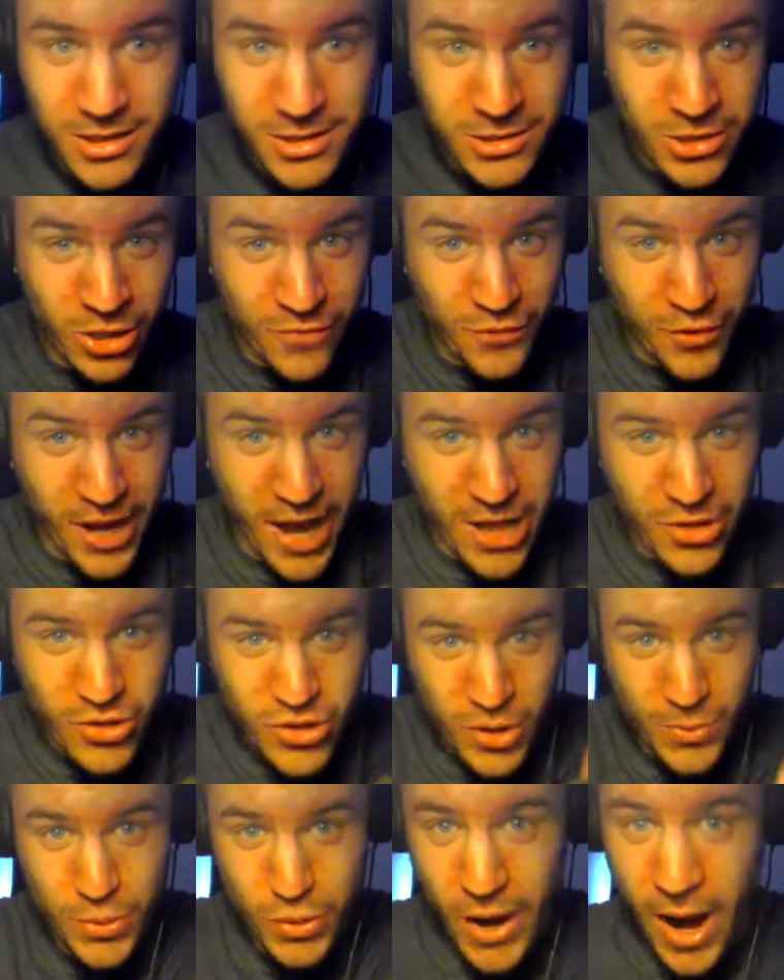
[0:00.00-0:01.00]
don't forget to
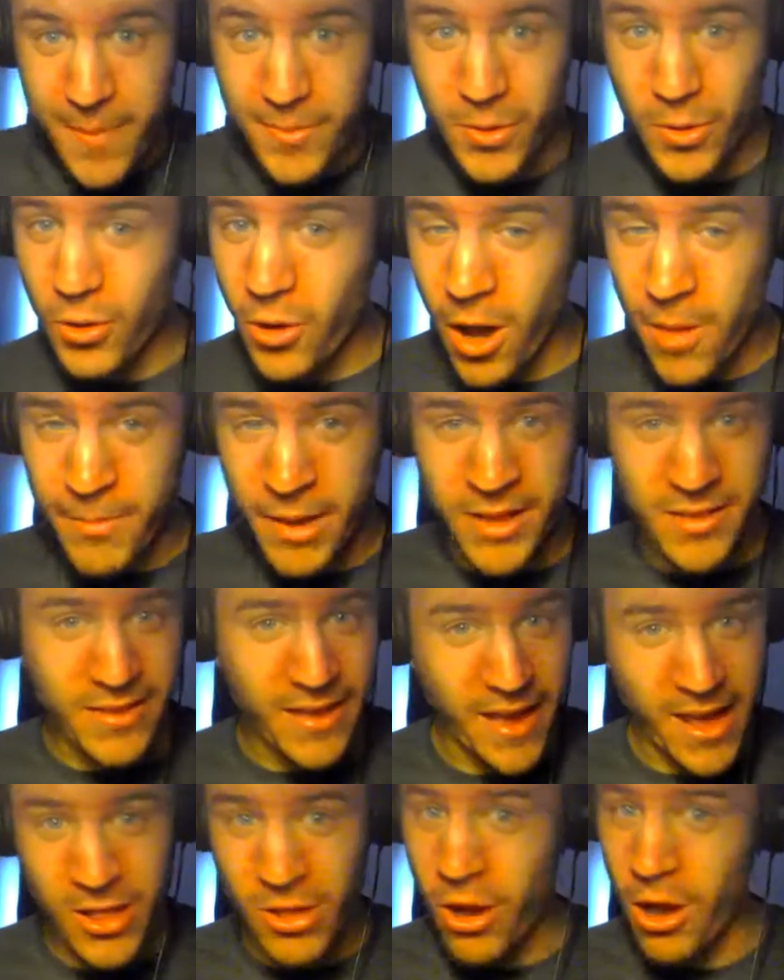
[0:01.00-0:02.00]
subscribe, to comment,
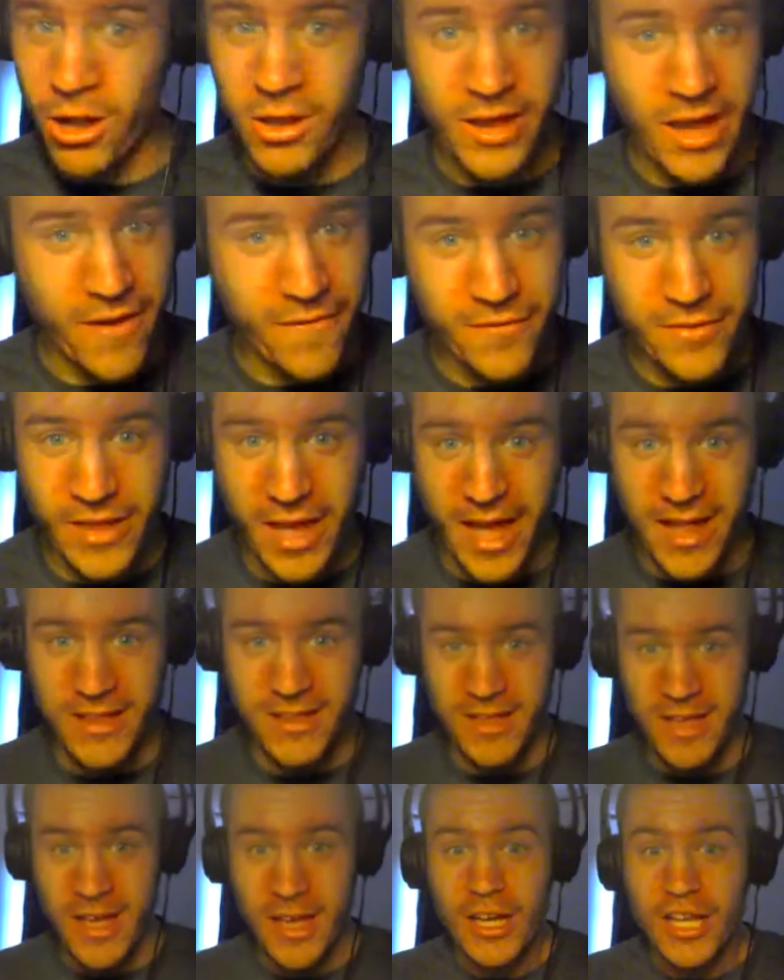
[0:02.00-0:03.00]
and all of that
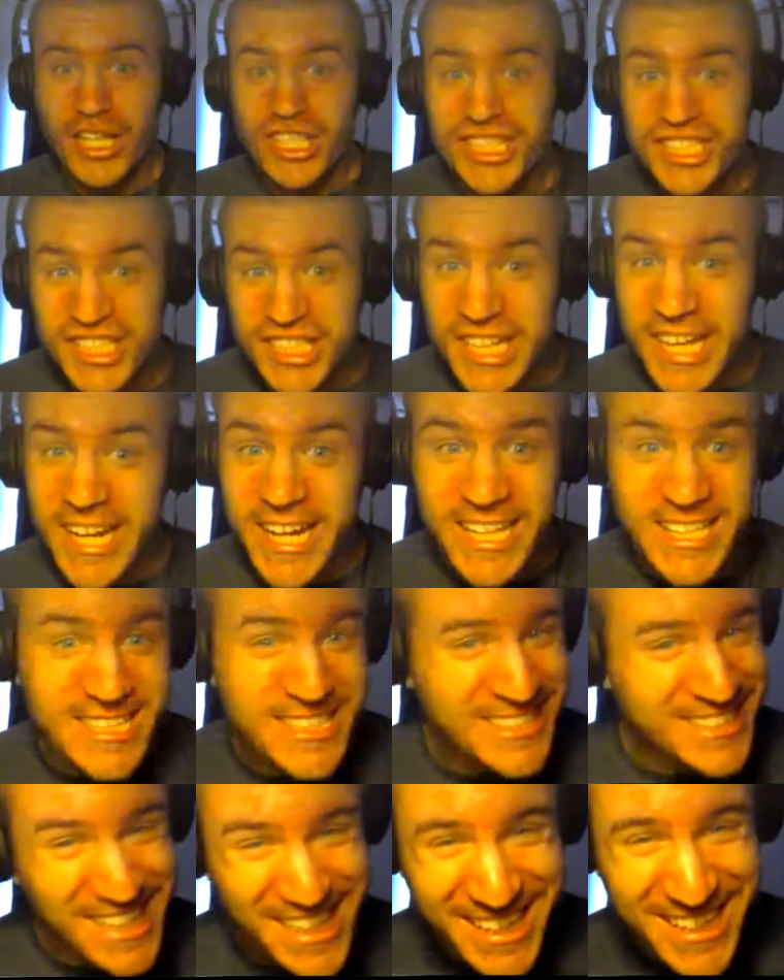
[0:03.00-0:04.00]
shitty
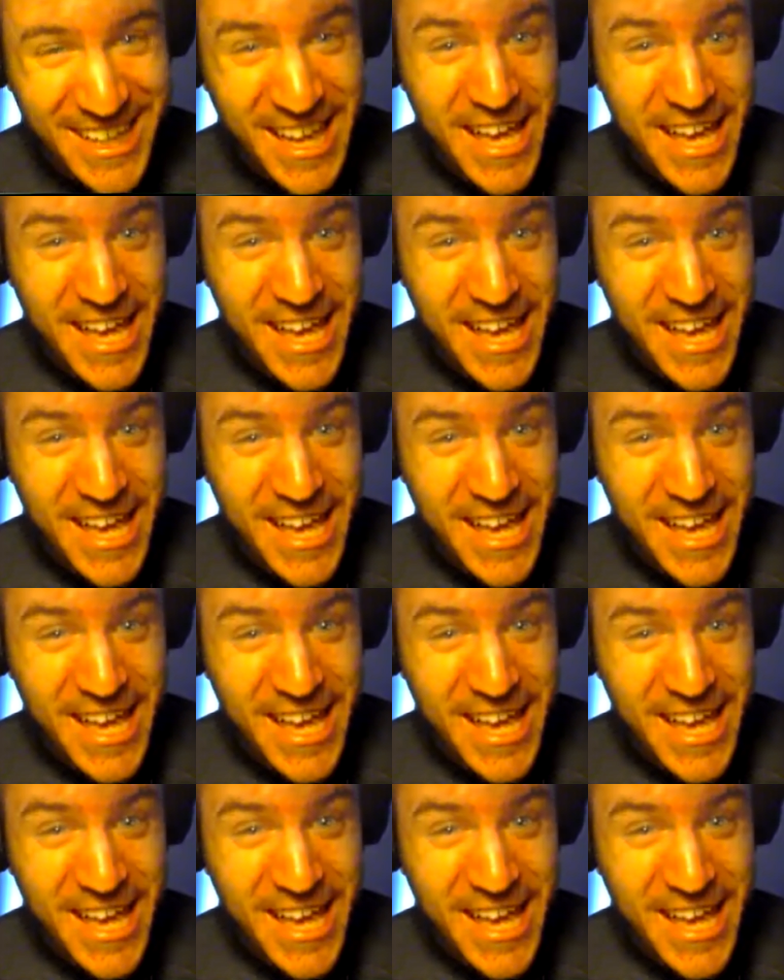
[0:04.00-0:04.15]
shit.